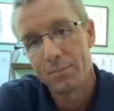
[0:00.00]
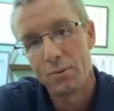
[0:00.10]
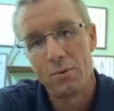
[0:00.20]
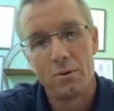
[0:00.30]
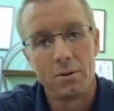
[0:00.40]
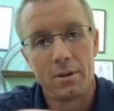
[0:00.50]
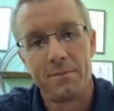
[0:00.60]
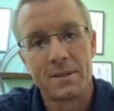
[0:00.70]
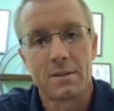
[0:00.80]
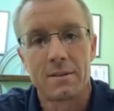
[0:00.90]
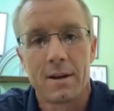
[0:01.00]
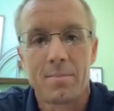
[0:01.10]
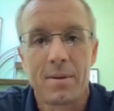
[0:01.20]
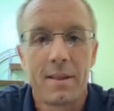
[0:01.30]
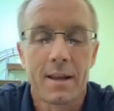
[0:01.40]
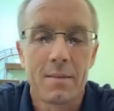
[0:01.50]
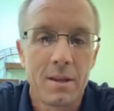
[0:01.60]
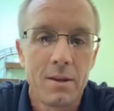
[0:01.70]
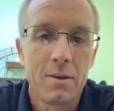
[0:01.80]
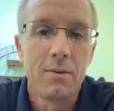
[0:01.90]
pool of muscle therapy that can
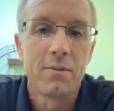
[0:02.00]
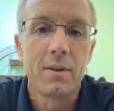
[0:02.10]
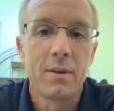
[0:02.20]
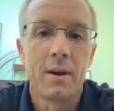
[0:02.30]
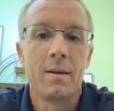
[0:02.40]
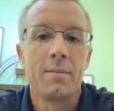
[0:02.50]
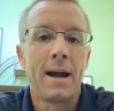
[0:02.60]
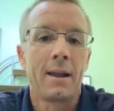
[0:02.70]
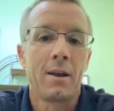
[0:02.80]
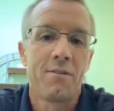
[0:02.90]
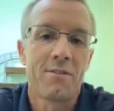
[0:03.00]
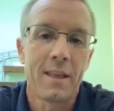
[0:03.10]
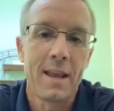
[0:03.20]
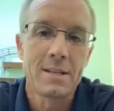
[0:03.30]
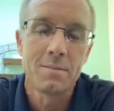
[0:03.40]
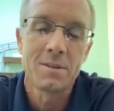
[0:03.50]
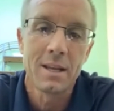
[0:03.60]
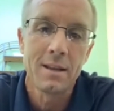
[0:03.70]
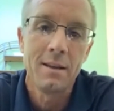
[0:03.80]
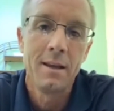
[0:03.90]
be used. Um, I go for the H M
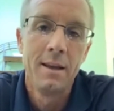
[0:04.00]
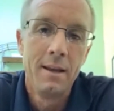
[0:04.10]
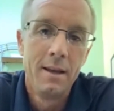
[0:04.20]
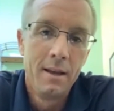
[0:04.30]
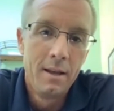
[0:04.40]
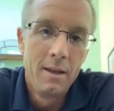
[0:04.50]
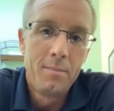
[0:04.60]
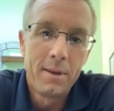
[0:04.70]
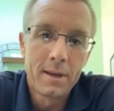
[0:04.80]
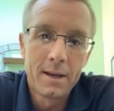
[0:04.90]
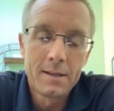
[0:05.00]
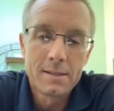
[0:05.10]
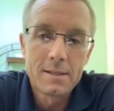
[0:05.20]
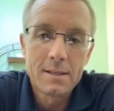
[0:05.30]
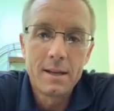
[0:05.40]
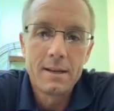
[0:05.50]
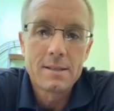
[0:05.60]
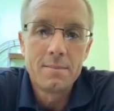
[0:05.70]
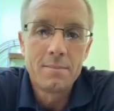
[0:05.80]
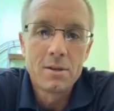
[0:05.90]
T because it is
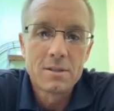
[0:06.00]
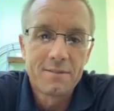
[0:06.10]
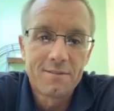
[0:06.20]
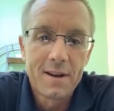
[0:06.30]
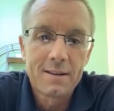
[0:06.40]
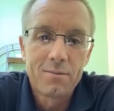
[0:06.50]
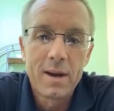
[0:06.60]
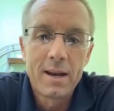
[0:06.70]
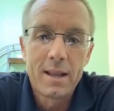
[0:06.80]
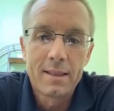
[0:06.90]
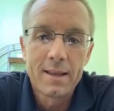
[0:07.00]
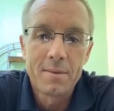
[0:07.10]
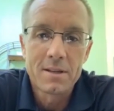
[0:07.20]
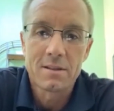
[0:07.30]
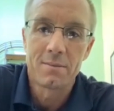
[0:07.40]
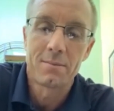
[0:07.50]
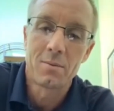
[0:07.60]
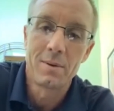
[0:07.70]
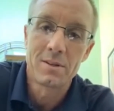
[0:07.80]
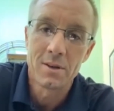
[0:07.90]
the most effective way to get that muscle to,
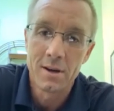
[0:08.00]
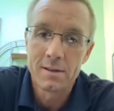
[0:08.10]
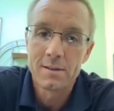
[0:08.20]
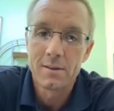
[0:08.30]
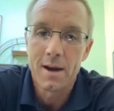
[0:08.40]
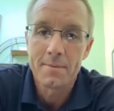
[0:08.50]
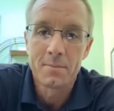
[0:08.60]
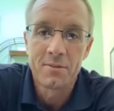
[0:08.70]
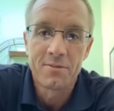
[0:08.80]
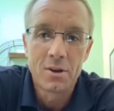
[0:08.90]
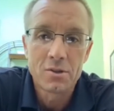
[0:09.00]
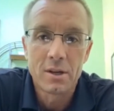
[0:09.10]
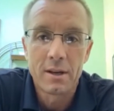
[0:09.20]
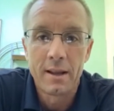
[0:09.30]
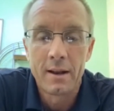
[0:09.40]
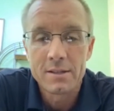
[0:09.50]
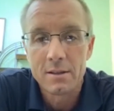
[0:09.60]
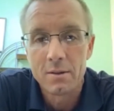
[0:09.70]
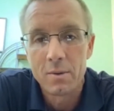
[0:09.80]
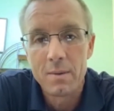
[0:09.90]
to return to optimal function. And
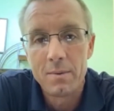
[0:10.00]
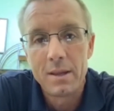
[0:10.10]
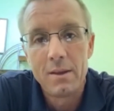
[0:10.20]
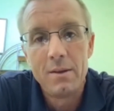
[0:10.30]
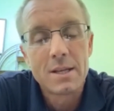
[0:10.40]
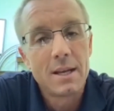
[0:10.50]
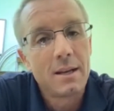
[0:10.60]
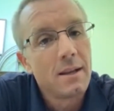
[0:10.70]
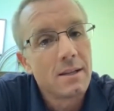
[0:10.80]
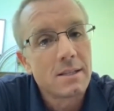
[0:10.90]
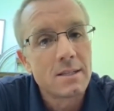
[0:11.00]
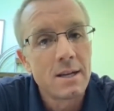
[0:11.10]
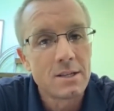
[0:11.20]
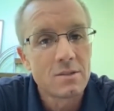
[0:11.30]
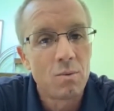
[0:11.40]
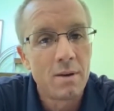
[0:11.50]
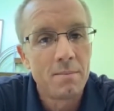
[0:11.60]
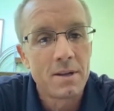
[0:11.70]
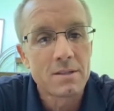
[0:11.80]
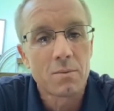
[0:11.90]
also the way we use it is it's not just one
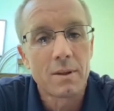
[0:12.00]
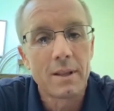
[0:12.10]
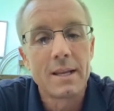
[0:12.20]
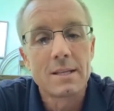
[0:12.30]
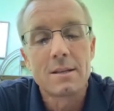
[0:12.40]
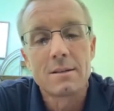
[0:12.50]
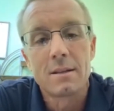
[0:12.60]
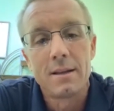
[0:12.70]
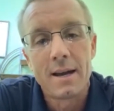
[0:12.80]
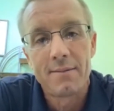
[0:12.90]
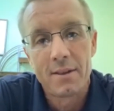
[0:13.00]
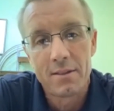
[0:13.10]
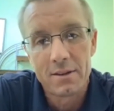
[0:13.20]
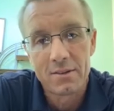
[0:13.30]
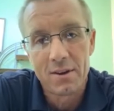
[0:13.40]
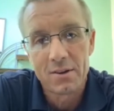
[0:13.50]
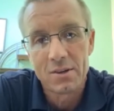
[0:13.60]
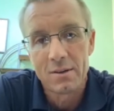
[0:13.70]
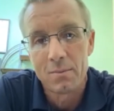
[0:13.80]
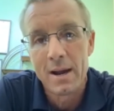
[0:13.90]
muscle release. There's a lot of other
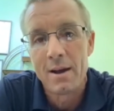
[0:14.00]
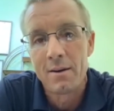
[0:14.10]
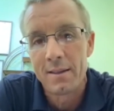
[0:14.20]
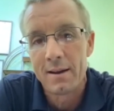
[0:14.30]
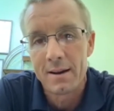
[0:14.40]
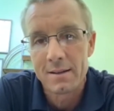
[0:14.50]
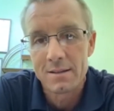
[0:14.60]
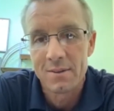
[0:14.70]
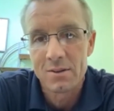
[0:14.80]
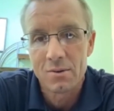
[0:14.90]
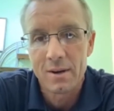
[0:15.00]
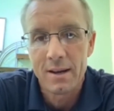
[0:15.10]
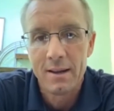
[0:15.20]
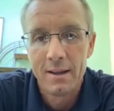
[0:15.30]
dysfunction around the areas of injury